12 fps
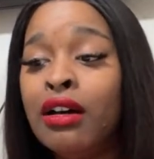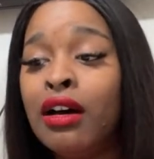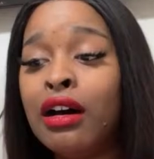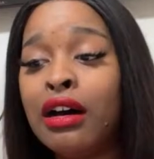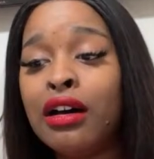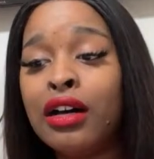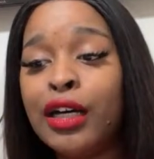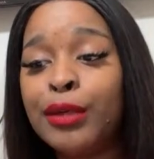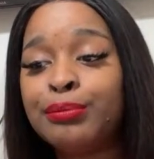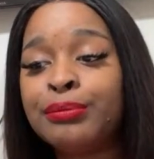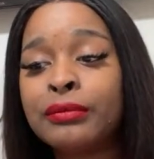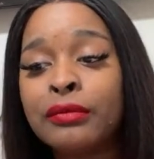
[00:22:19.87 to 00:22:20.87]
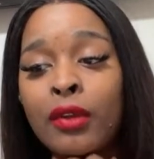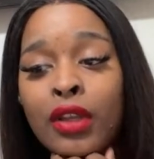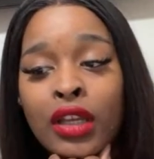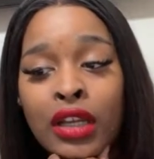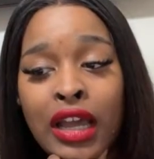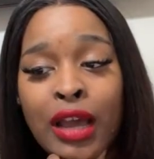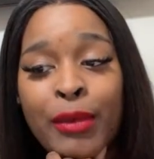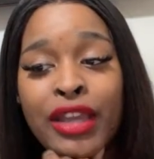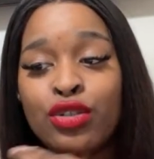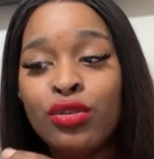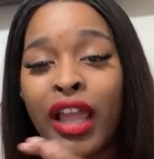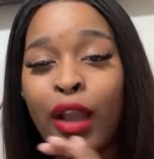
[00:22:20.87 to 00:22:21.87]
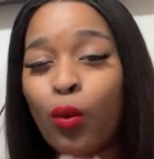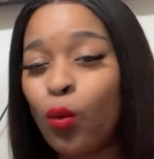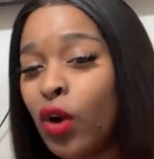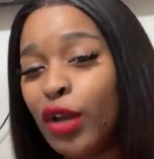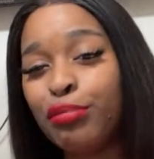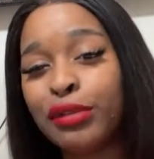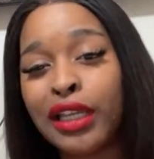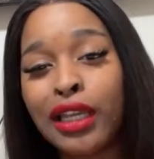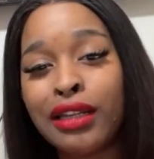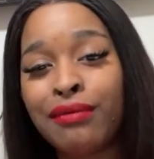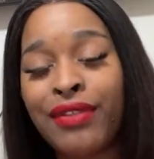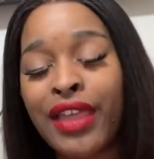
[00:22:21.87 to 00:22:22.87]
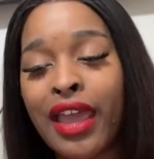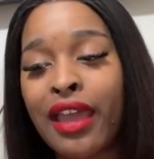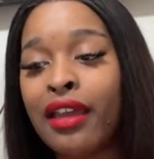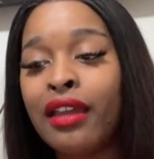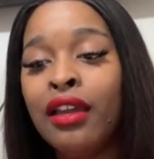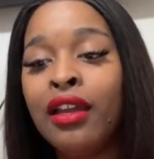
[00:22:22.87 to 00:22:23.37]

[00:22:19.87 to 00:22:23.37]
I may do like one plant of that.